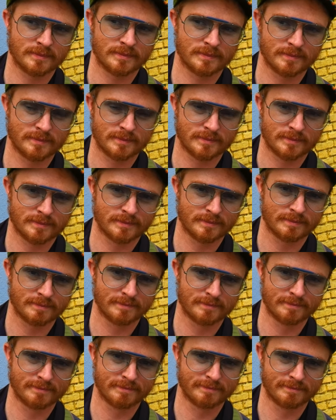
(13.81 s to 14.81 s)

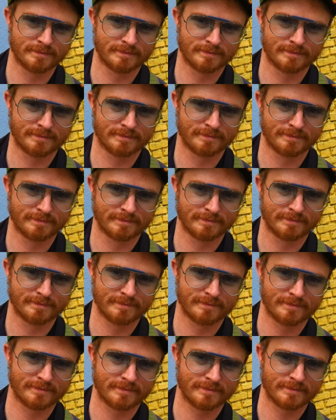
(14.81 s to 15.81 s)

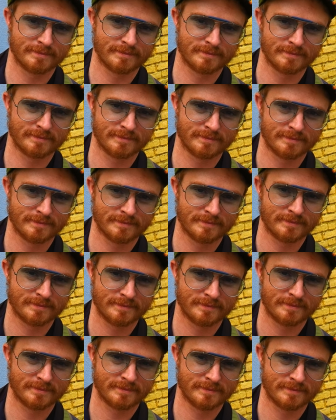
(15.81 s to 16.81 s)

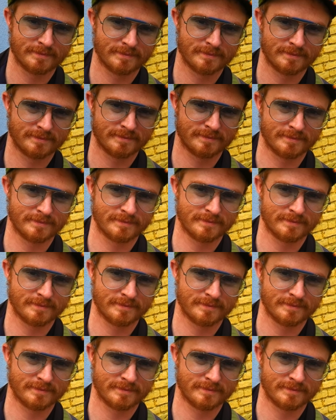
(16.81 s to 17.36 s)
This person isn't speaking.